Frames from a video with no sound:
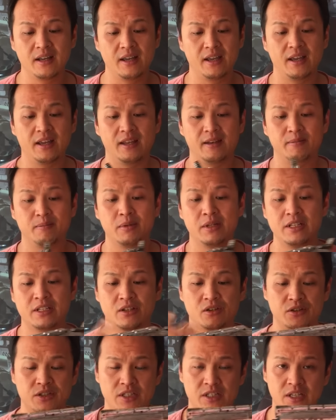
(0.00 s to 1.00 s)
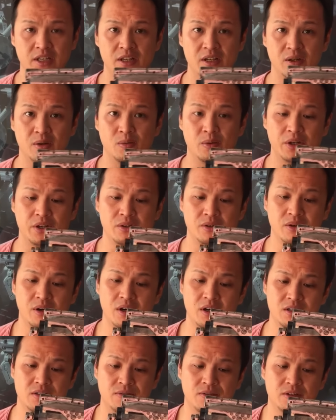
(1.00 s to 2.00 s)
and please consider when you
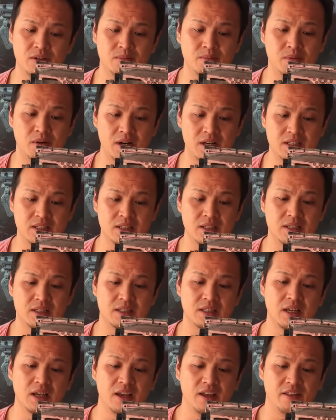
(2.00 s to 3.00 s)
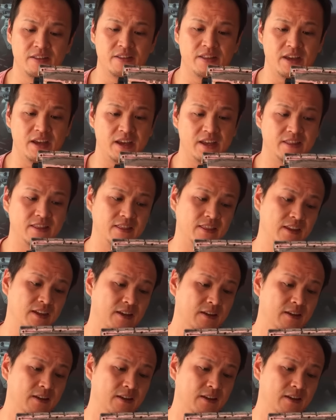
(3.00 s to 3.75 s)
ask for the prices that